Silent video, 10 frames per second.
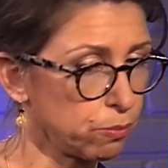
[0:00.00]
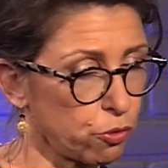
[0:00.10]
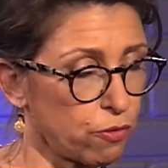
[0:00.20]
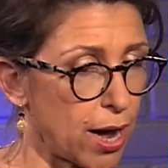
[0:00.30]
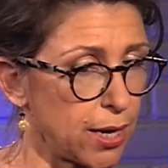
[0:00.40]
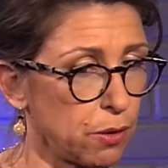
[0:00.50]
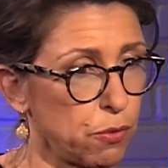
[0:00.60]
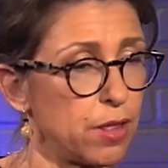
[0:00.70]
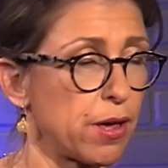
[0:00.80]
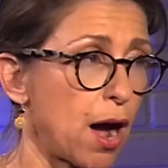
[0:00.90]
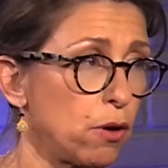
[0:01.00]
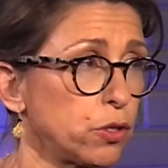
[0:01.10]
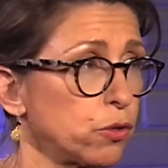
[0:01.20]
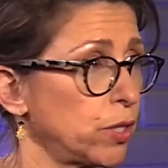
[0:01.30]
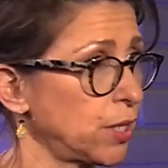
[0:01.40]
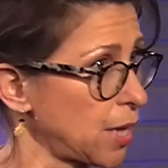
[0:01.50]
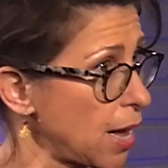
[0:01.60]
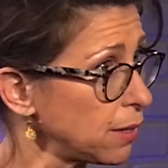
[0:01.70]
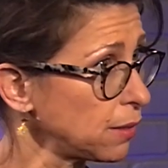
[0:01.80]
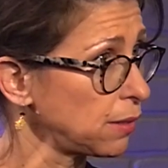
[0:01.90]
providing with outsourced
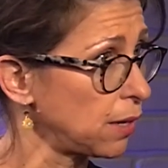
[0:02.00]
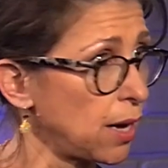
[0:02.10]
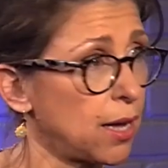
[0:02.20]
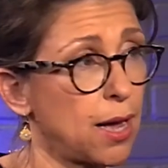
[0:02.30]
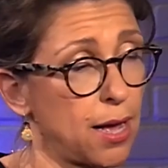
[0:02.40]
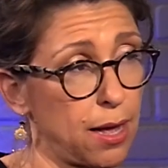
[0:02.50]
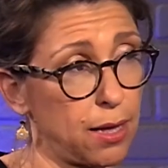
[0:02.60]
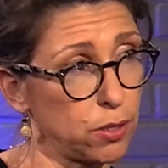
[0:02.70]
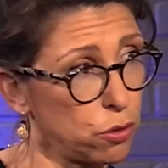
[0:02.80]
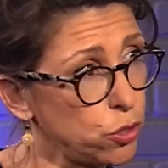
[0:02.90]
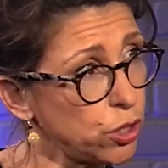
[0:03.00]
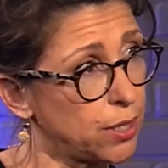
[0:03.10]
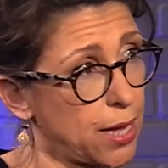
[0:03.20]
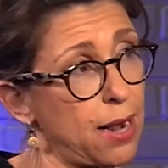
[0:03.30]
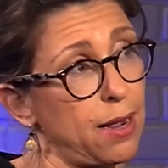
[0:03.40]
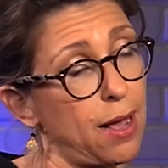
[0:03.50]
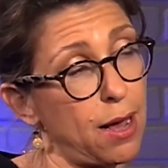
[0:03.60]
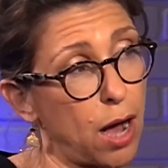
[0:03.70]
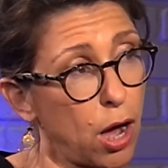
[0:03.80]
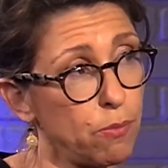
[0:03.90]
tech solution that mm -hmm. uh,
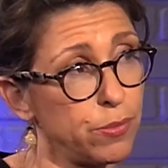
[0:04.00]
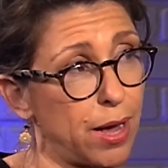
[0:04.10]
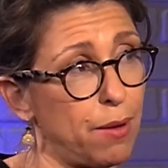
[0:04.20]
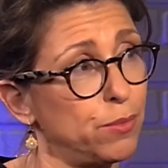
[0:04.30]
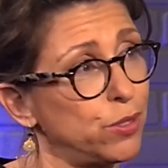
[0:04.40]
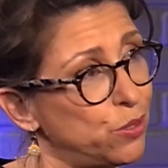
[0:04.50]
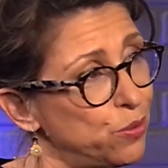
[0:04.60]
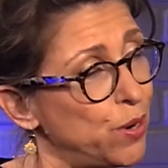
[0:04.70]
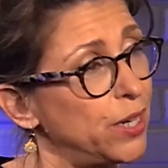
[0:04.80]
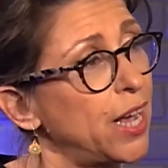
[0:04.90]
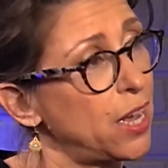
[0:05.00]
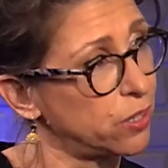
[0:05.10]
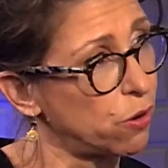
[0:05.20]
mm-hmm. help them to engage